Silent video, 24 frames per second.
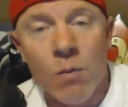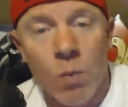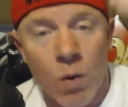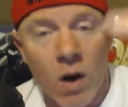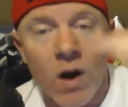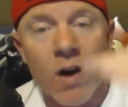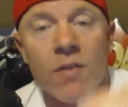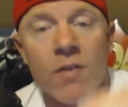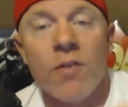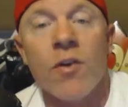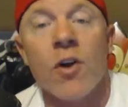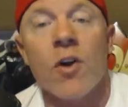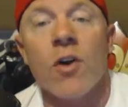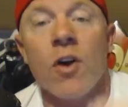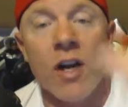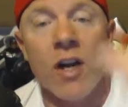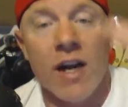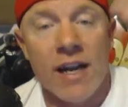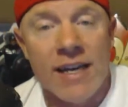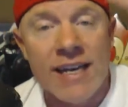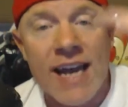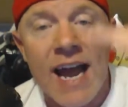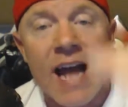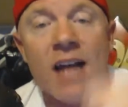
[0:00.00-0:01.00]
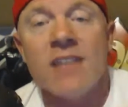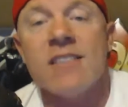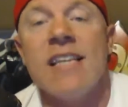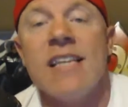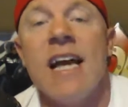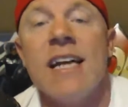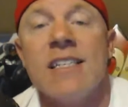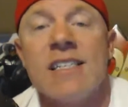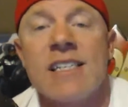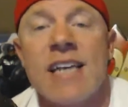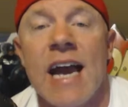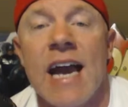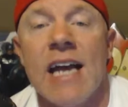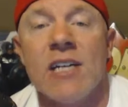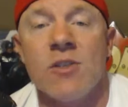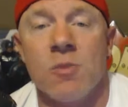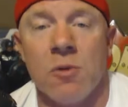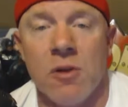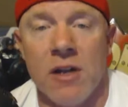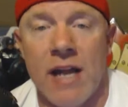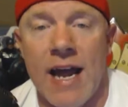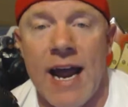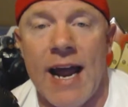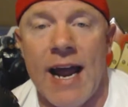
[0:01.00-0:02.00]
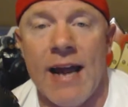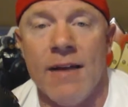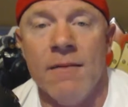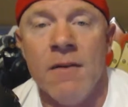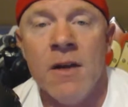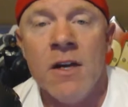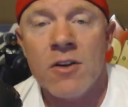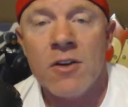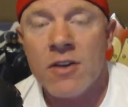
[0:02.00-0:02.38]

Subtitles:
where they're going to announce that schedule at.